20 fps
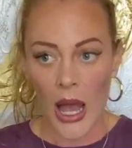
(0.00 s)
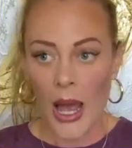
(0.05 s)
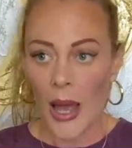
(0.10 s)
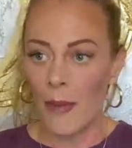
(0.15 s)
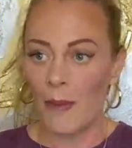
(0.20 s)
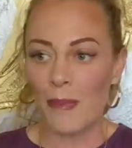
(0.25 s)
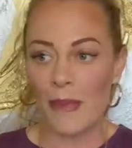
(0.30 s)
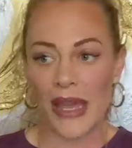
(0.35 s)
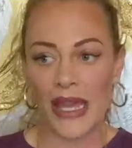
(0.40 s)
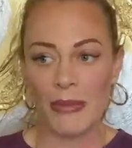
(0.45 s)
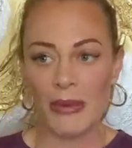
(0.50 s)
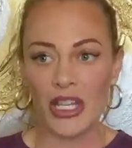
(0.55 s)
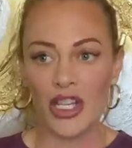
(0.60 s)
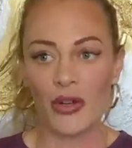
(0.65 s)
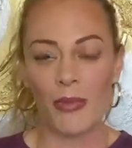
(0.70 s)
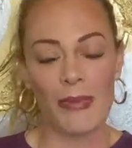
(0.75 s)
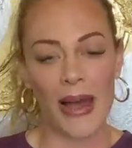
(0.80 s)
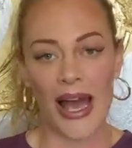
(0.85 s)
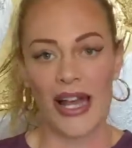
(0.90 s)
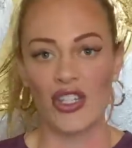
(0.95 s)
Maybe you're
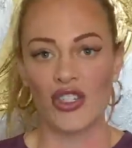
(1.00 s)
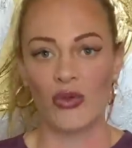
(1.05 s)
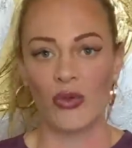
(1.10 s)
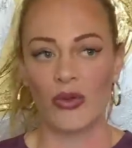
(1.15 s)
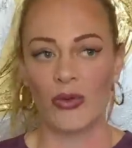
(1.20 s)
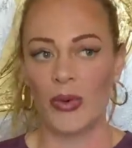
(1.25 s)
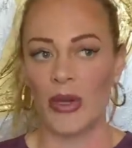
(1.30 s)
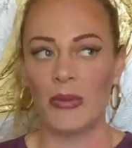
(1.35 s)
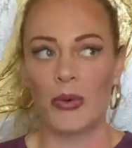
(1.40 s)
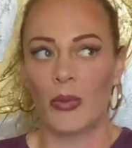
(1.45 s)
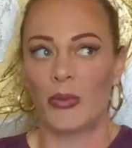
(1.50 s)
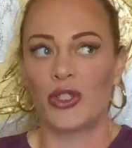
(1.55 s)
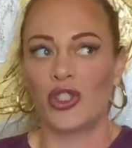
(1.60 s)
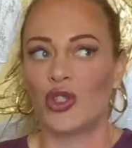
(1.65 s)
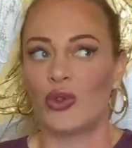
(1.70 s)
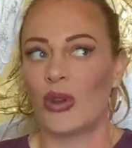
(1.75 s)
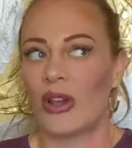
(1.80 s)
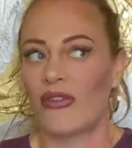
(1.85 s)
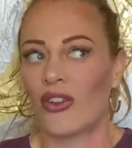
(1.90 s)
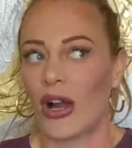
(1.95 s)
matching with people, but you
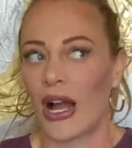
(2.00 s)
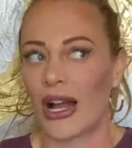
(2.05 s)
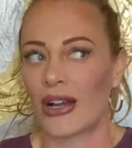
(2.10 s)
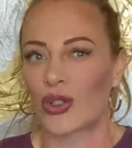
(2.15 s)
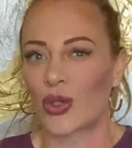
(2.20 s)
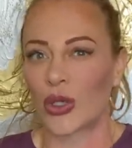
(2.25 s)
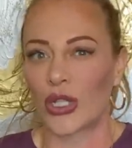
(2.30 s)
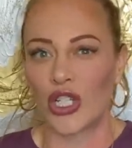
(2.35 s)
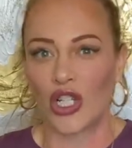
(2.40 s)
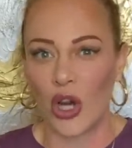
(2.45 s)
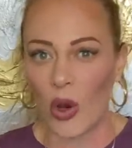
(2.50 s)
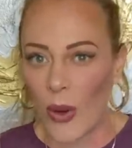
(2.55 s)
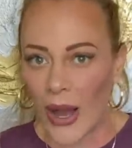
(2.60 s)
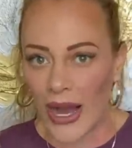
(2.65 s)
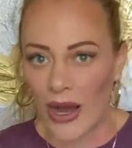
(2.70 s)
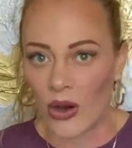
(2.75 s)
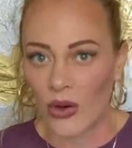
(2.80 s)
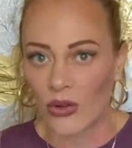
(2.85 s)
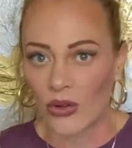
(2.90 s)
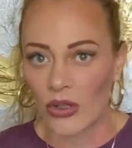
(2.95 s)
never actually go
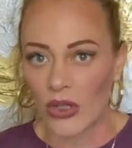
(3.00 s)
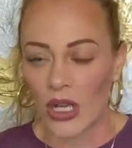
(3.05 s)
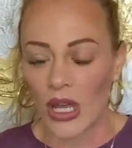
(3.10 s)
out.